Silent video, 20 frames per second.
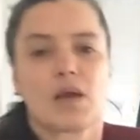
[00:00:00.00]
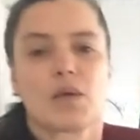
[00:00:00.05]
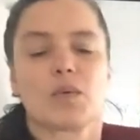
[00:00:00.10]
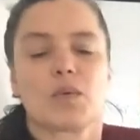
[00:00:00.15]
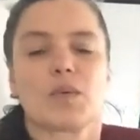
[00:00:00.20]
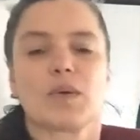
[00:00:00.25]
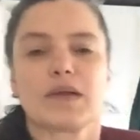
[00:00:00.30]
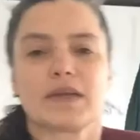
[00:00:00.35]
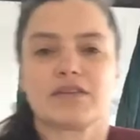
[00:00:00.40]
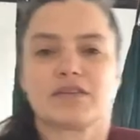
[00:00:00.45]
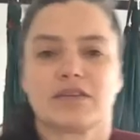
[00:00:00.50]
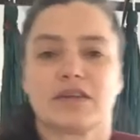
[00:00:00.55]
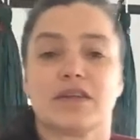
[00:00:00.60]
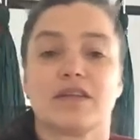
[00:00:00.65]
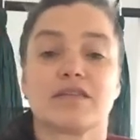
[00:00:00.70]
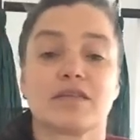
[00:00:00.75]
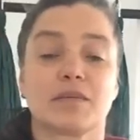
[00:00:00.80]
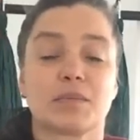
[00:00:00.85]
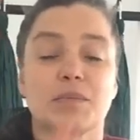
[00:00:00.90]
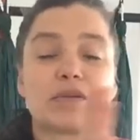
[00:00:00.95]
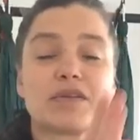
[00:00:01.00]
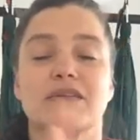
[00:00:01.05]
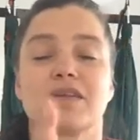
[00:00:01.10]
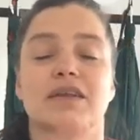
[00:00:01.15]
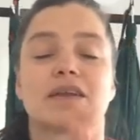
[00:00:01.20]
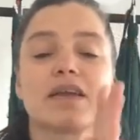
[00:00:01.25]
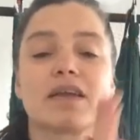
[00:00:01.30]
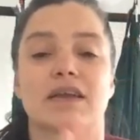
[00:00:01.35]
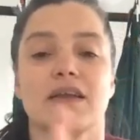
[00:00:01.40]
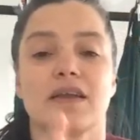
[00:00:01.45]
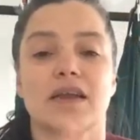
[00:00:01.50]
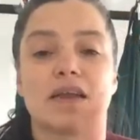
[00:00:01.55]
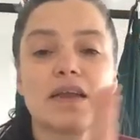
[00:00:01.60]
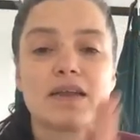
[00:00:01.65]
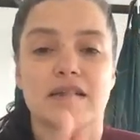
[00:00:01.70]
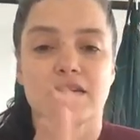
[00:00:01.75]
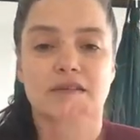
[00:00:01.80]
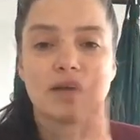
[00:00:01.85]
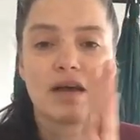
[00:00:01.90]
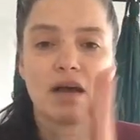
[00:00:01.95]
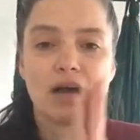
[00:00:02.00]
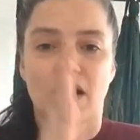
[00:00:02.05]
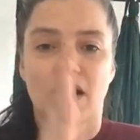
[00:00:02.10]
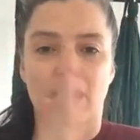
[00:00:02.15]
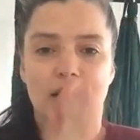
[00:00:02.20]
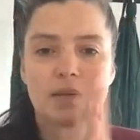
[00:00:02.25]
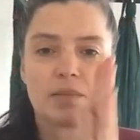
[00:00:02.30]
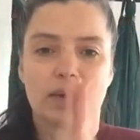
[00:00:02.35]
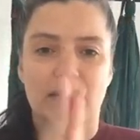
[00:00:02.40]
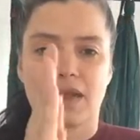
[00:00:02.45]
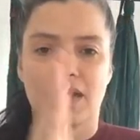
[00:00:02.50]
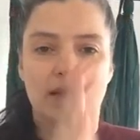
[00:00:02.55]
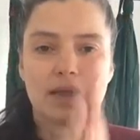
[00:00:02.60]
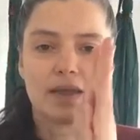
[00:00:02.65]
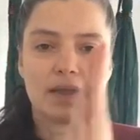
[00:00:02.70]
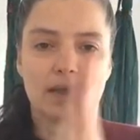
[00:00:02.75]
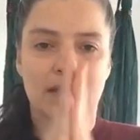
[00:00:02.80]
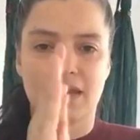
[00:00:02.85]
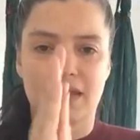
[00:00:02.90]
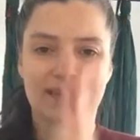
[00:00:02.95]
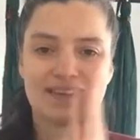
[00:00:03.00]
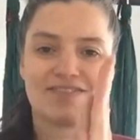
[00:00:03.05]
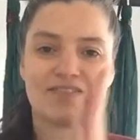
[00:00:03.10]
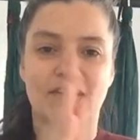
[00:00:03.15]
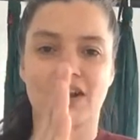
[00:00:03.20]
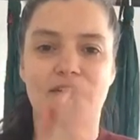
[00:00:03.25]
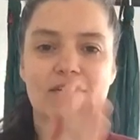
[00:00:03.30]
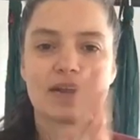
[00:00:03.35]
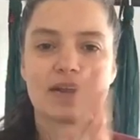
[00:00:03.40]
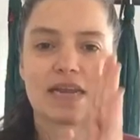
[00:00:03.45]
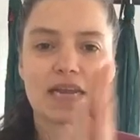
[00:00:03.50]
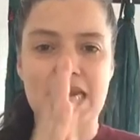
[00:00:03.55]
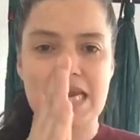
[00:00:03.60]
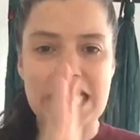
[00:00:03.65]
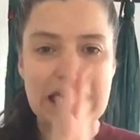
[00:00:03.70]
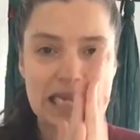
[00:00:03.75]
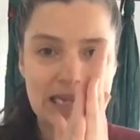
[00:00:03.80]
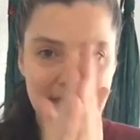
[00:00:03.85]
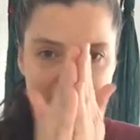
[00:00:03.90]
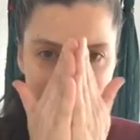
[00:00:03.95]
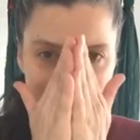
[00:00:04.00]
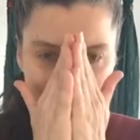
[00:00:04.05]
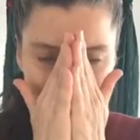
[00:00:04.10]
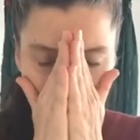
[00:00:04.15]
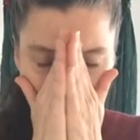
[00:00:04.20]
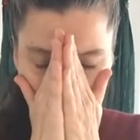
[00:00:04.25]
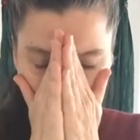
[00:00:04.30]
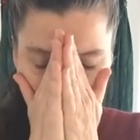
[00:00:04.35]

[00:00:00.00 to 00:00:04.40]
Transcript: which is a particularly timely, very needed